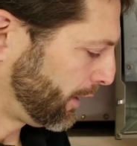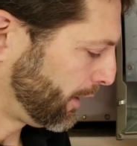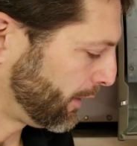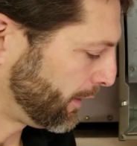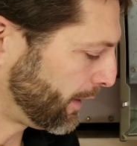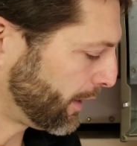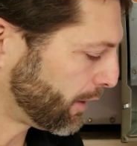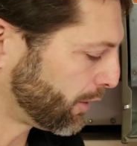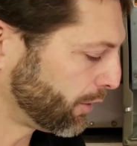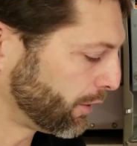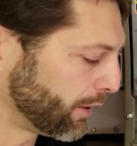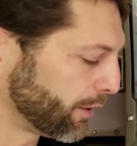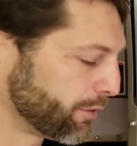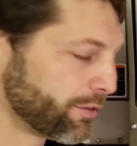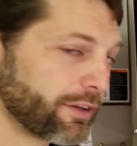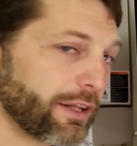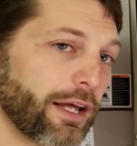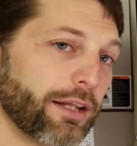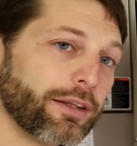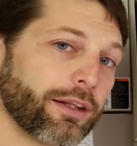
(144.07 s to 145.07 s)
They could
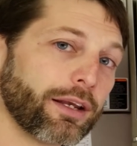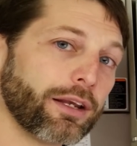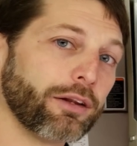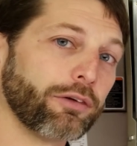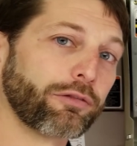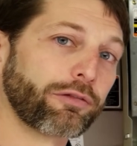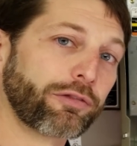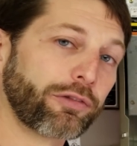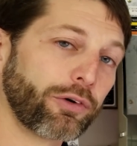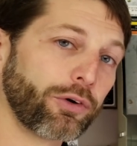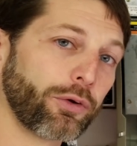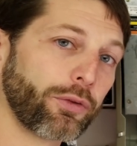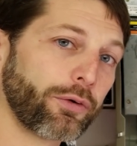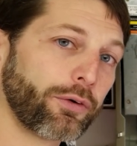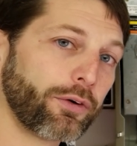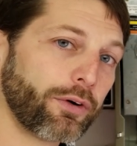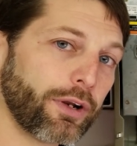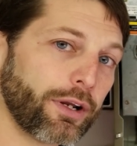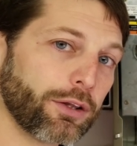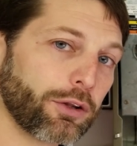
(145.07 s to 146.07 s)
extend in
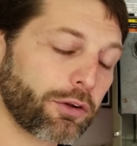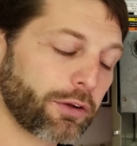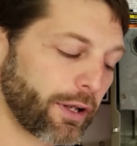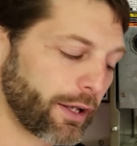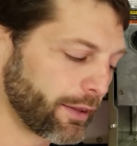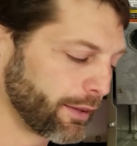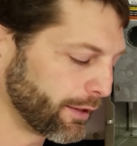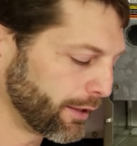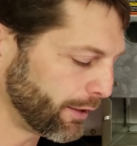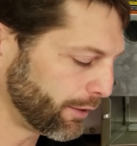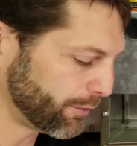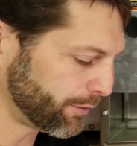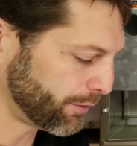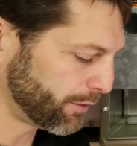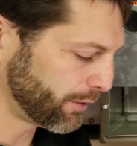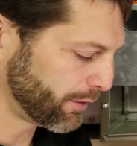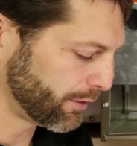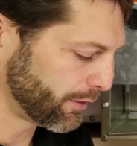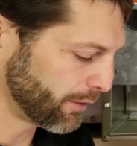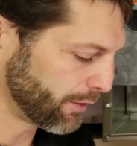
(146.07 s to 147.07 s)
further and look like
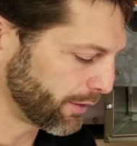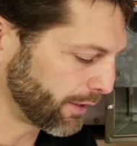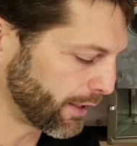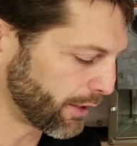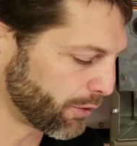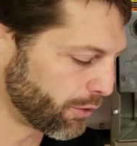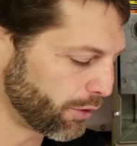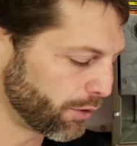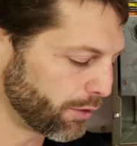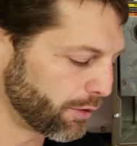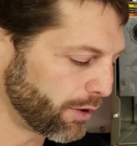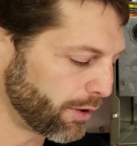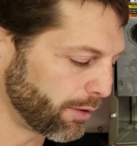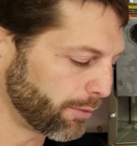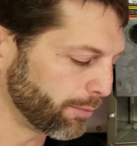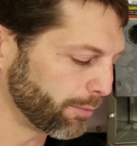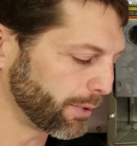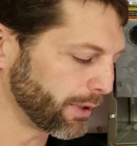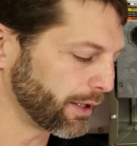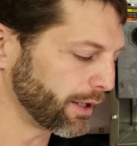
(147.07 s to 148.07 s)
this. They could
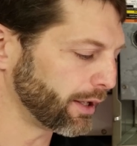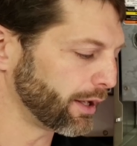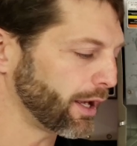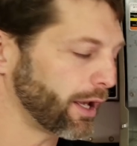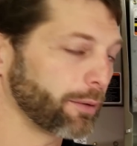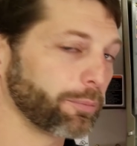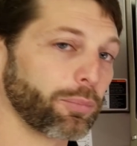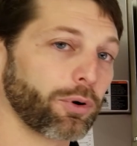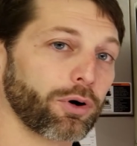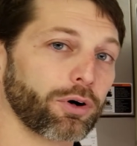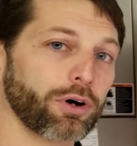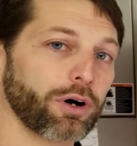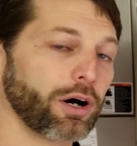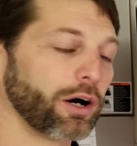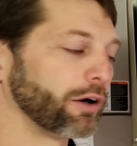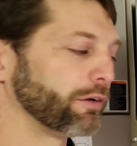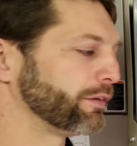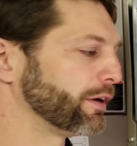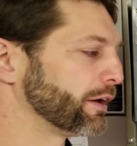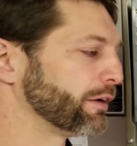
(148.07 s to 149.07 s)
be a part
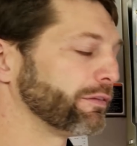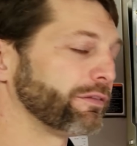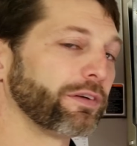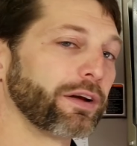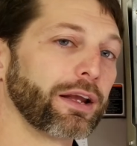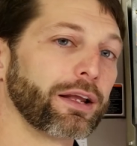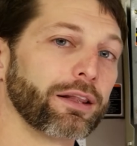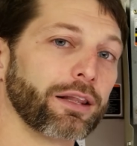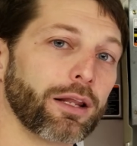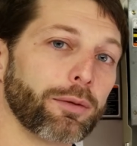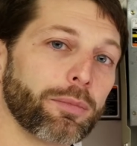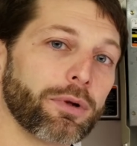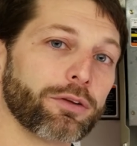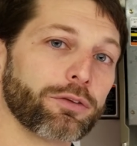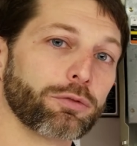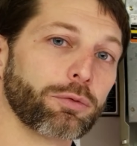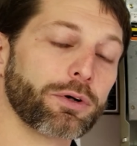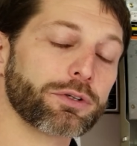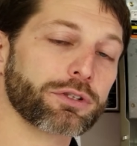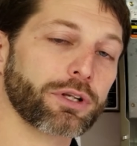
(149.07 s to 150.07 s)
of a fan limit
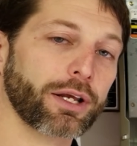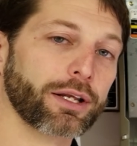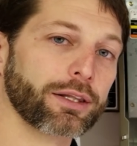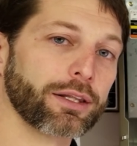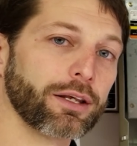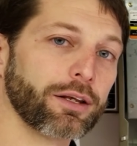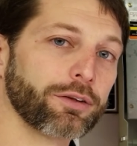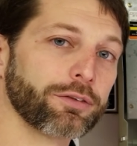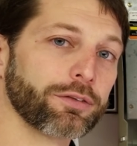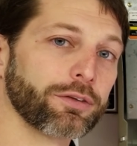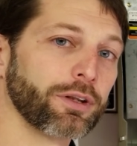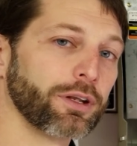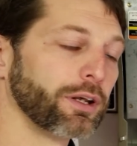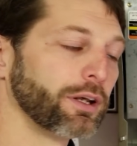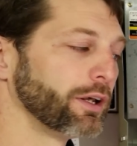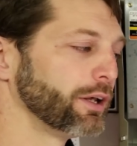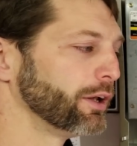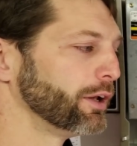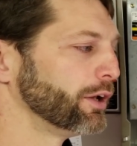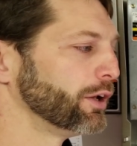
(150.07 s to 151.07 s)
switch like this.
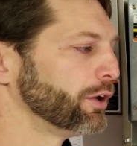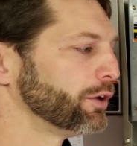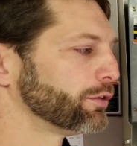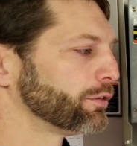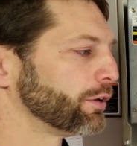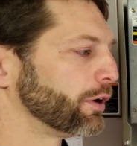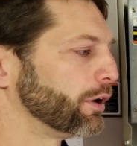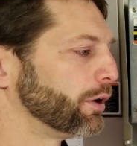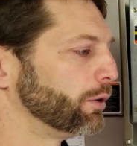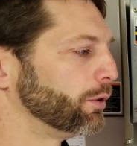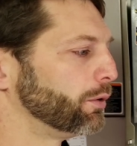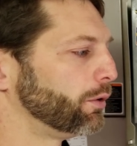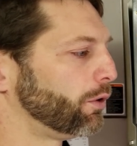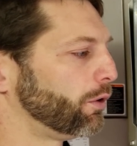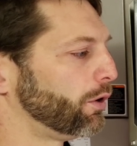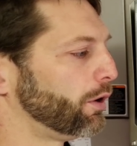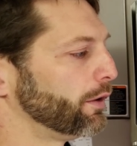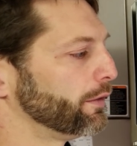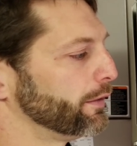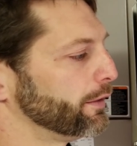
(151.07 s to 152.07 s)
So
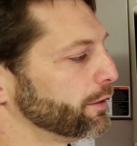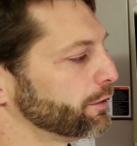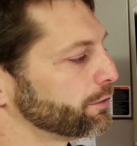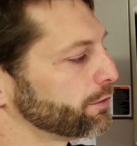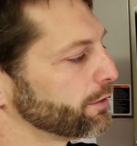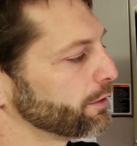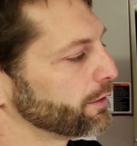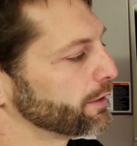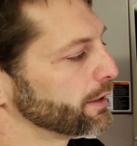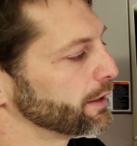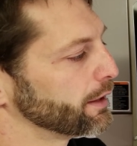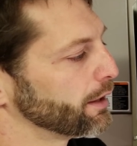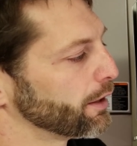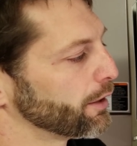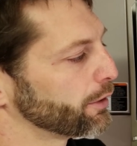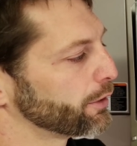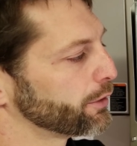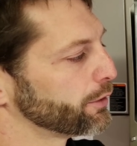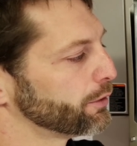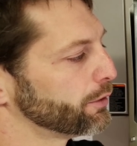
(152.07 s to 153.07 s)
on this, the
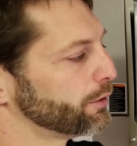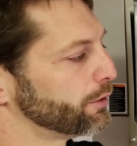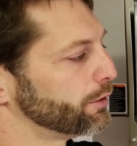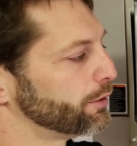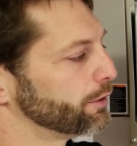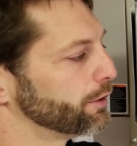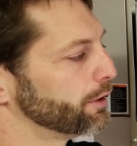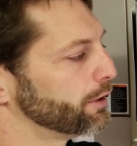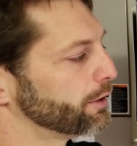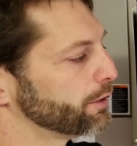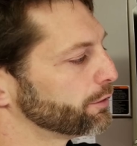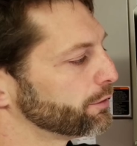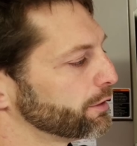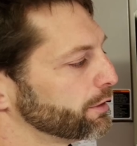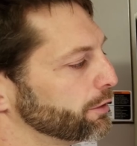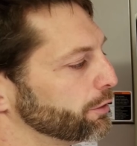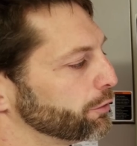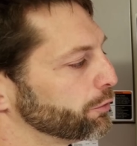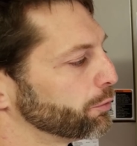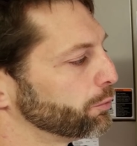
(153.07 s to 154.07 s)
third, see
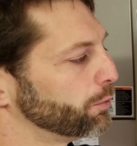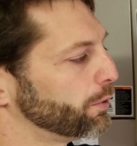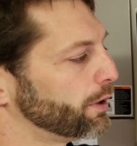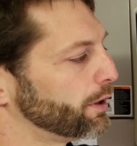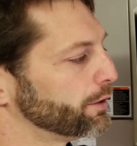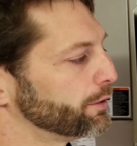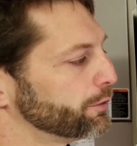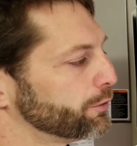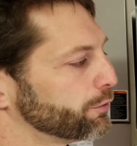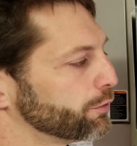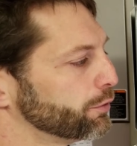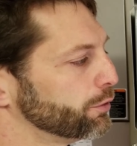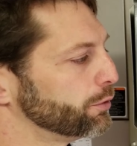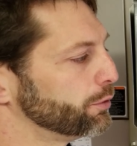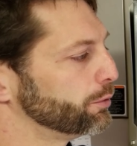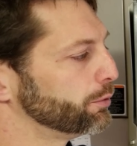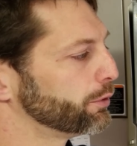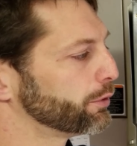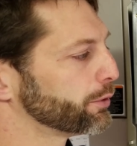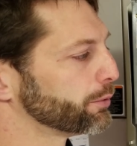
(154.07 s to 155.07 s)
there's 1,
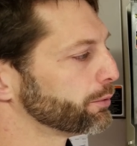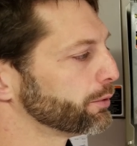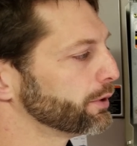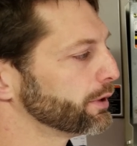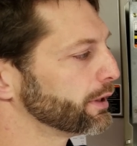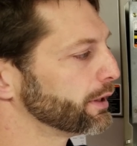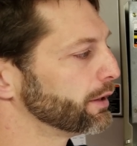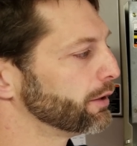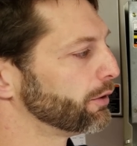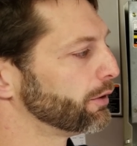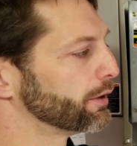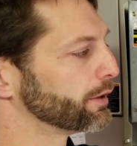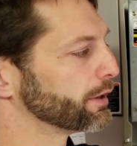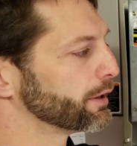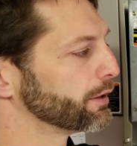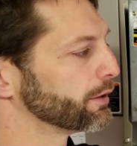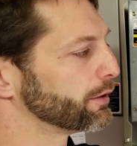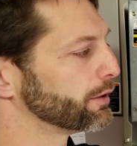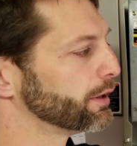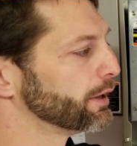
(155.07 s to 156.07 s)
2, 3 on
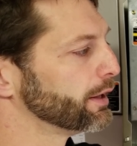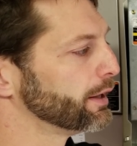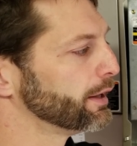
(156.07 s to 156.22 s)
here,